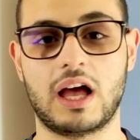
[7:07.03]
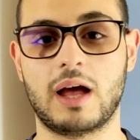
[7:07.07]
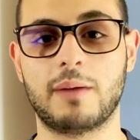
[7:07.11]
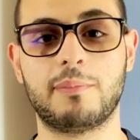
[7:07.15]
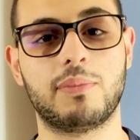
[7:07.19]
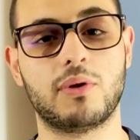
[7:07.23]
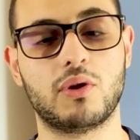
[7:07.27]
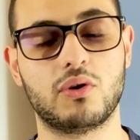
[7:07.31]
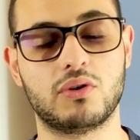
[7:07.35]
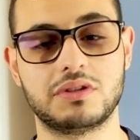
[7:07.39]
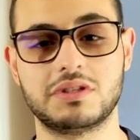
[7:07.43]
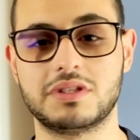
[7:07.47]

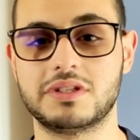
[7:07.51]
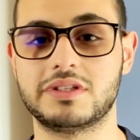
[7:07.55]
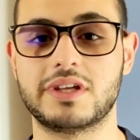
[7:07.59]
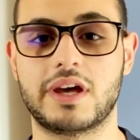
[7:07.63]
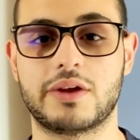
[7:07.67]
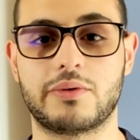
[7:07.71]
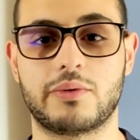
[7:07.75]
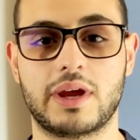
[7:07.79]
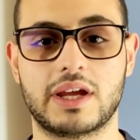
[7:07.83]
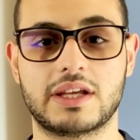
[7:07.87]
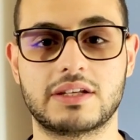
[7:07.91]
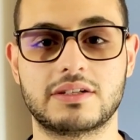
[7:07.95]
upload it
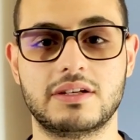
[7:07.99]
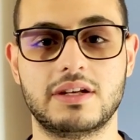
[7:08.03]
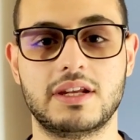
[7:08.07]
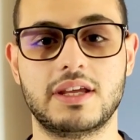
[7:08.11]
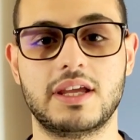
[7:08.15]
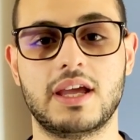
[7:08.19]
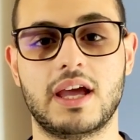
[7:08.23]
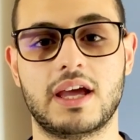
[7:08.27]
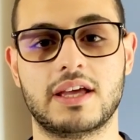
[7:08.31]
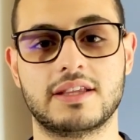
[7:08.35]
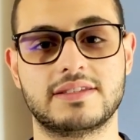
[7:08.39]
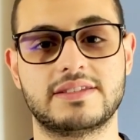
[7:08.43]

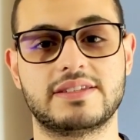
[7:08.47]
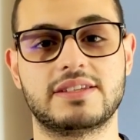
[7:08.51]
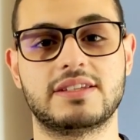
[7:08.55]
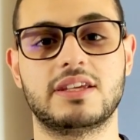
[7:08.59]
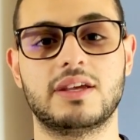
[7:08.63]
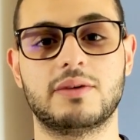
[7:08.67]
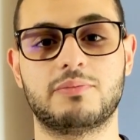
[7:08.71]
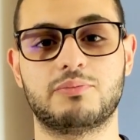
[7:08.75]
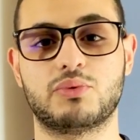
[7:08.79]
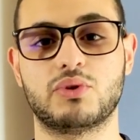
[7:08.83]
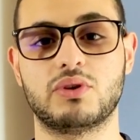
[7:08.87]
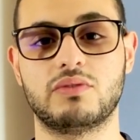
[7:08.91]
directly, and
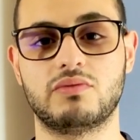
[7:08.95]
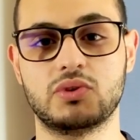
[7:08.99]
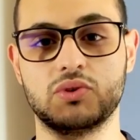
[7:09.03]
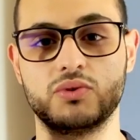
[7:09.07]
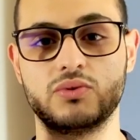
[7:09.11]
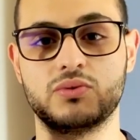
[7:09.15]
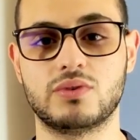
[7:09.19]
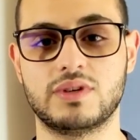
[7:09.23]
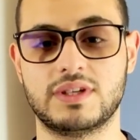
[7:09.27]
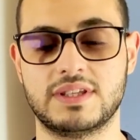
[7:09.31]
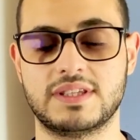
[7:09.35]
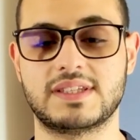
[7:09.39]
see a
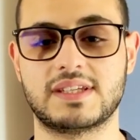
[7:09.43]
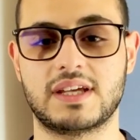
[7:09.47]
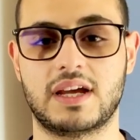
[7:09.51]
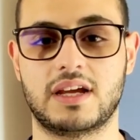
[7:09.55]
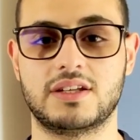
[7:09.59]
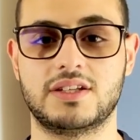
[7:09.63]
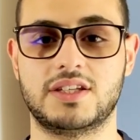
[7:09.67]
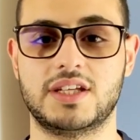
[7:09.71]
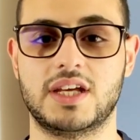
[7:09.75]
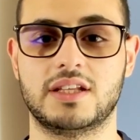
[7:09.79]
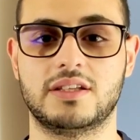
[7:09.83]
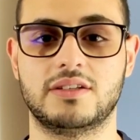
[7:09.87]
preview
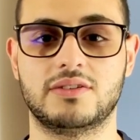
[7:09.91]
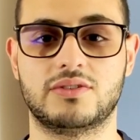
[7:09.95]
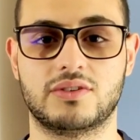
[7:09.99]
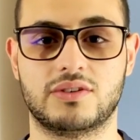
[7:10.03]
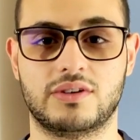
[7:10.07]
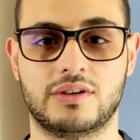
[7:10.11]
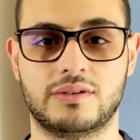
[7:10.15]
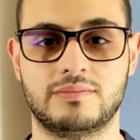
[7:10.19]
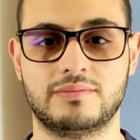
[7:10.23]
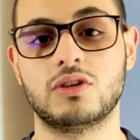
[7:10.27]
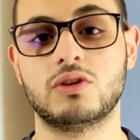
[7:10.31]
inside the editor.